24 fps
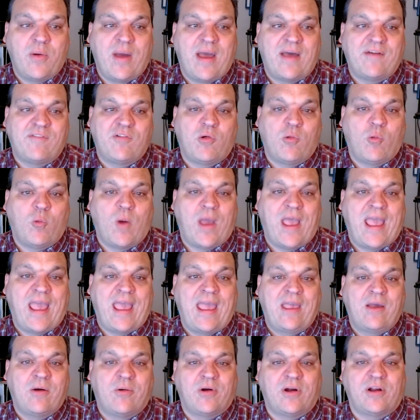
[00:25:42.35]
have a
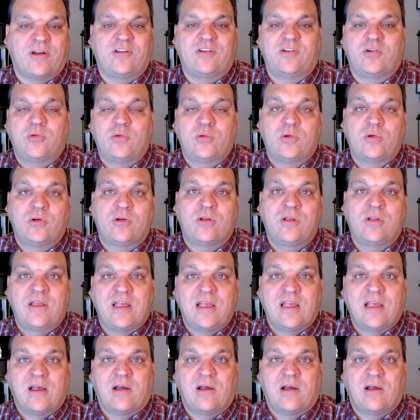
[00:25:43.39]
way or a tool